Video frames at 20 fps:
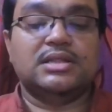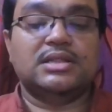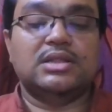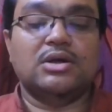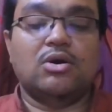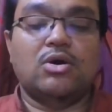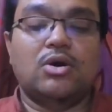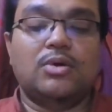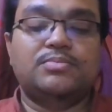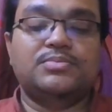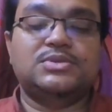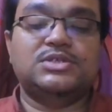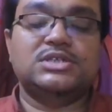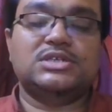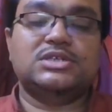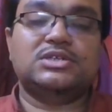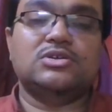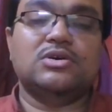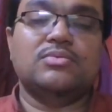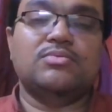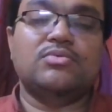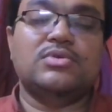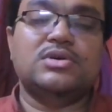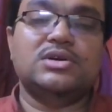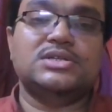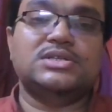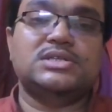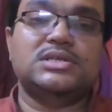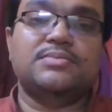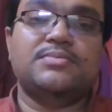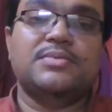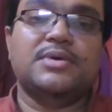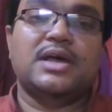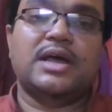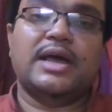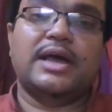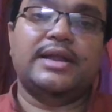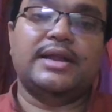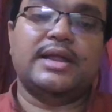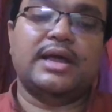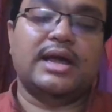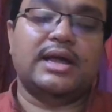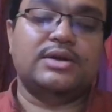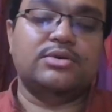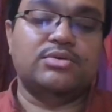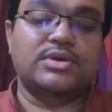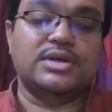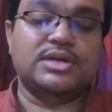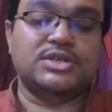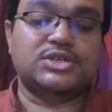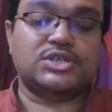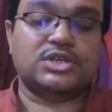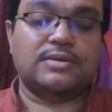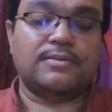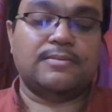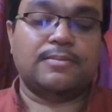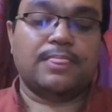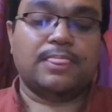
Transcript: the object of worship and adoration.